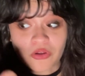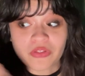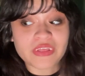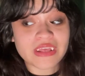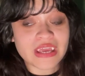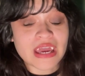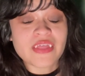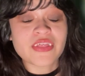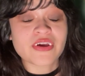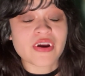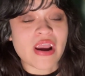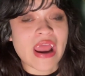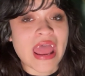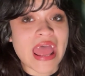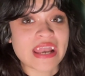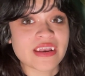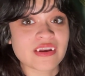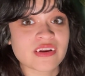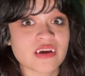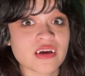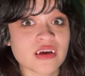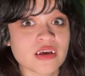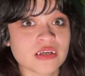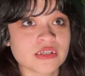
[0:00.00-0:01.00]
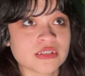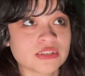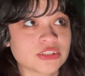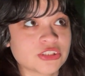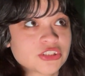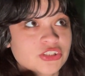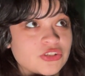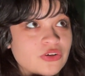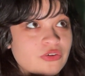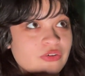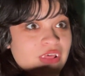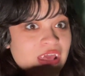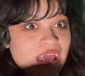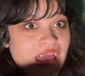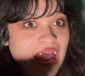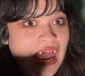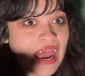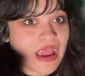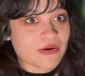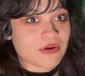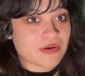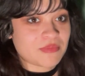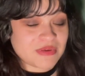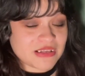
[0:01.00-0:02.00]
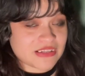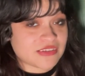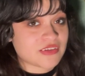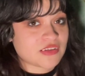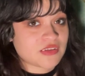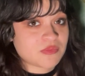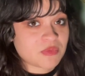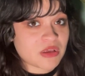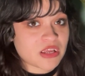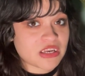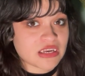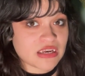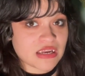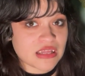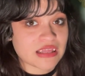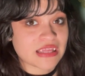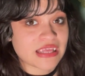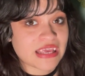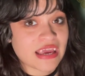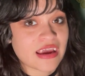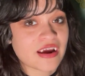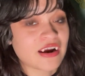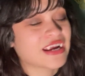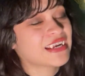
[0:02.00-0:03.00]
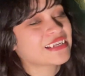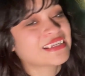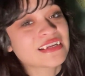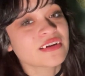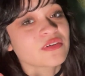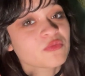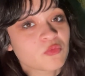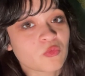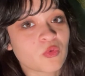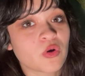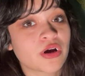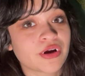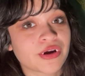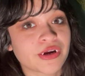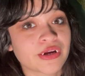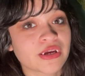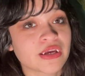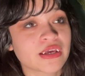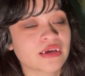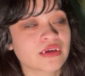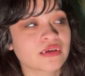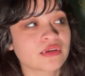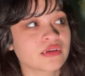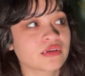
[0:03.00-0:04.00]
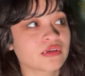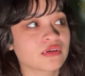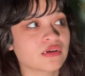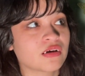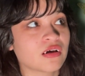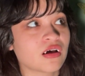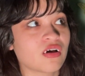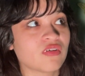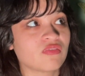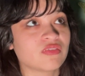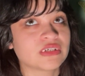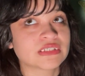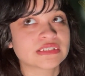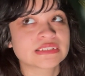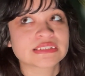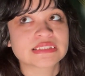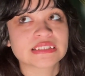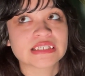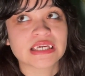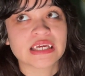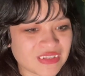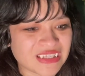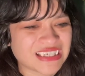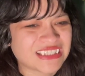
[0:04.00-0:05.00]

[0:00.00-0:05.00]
other end so that I would be suspended in the air. It didn't work, obviously.